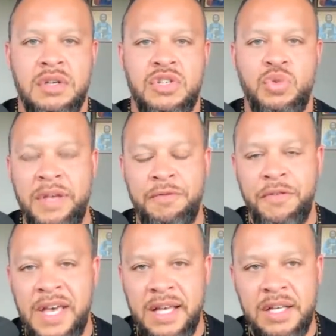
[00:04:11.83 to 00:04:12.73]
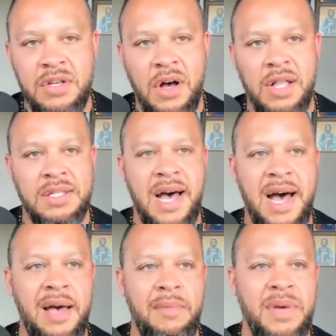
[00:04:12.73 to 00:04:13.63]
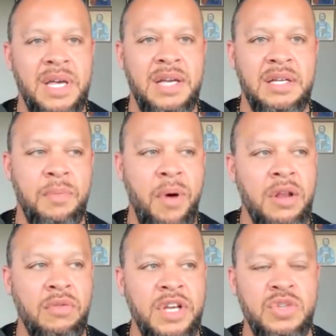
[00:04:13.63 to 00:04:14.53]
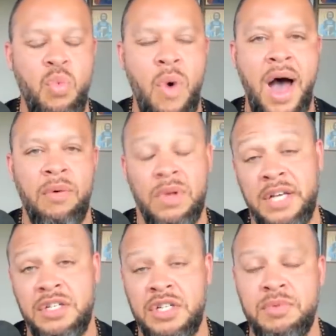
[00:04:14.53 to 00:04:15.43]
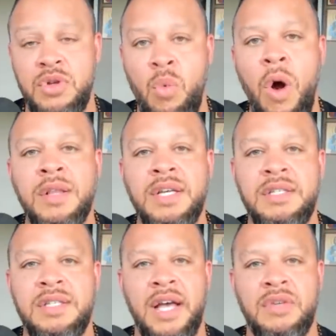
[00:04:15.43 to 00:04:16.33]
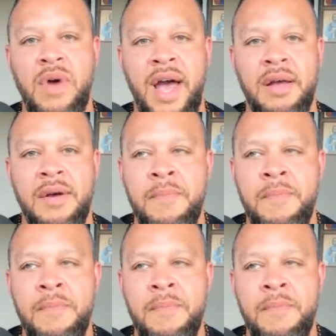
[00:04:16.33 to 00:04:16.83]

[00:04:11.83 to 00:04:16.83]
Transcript: sweet feelings all the time is a part of the reason why relationships don't work these days, right?